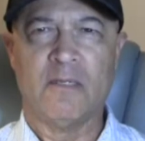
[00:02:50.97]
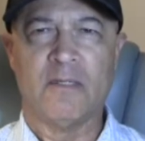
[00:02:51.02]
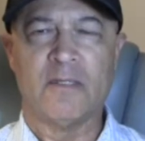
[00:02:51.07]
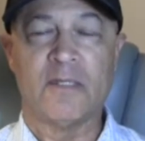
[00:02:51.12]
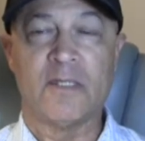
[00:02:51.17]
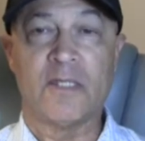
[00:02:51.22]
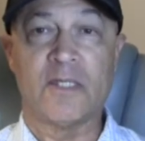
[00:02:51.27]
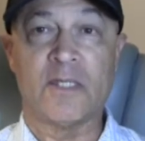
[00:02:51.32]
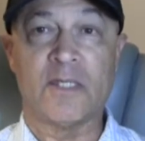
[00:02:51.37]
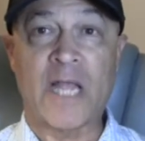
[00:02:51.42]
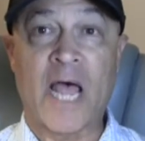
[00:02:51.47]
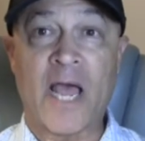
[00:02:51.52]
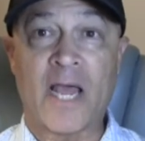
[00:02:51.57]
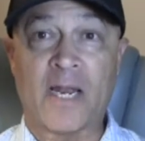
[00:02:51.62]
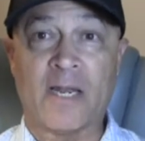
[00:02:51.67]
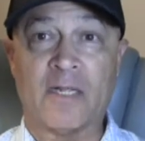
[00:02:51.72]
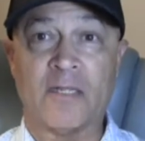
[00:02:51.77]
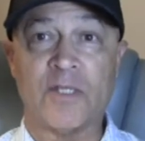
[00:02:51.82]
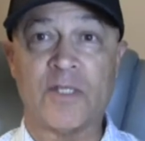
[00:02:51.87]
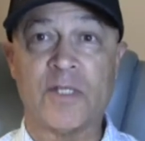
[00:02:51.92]

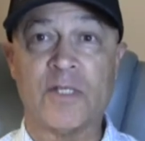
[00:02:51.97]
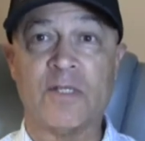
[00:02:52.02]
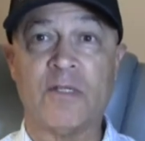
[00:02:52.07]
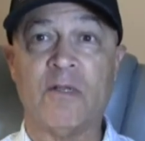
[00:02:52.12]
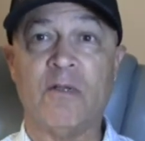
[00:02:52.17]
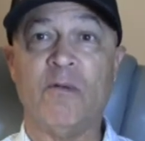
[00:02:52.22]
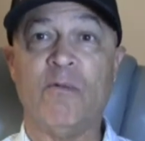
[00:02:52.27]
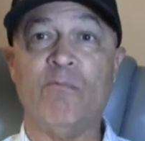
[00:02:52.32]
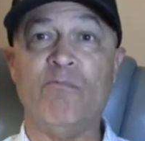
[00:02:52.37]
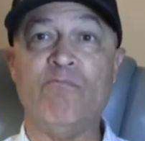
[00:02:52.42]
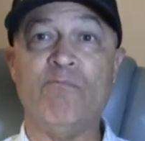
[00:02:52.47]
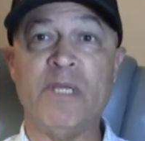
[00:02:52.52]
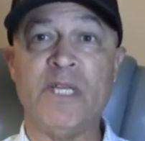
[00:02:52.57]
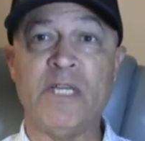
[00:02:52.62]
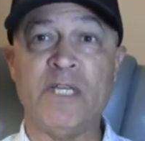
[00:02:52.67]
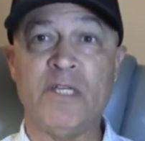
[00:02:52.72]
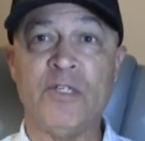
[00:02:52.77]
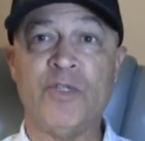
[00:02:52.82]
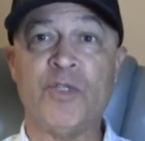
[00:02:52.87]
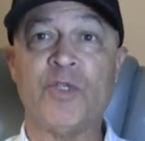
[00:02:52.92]
Silence
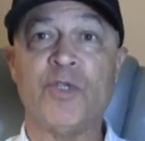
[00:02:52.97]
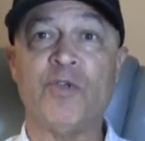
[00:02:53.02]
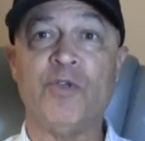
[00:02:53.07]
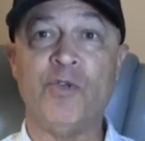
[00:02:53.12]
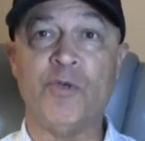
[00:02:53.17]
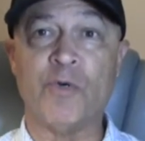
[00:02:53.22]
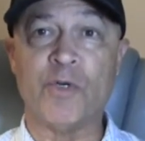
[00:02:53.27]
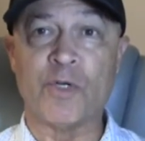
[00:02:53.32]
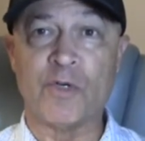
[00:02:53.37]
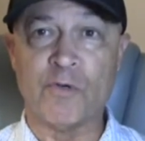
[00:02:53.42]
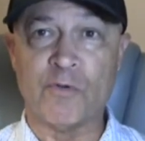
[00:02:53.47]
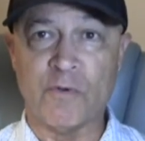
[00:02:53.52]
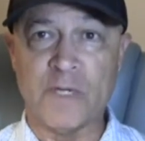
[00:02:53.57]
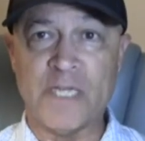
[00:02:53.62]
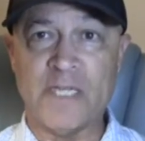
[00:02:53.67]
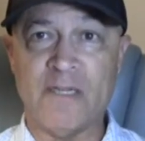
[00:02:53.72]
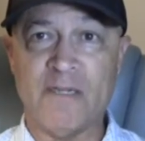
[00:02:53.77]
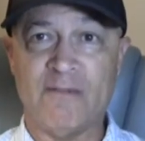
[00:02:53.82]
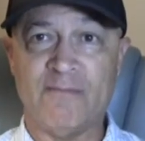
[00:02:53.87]
means you agree.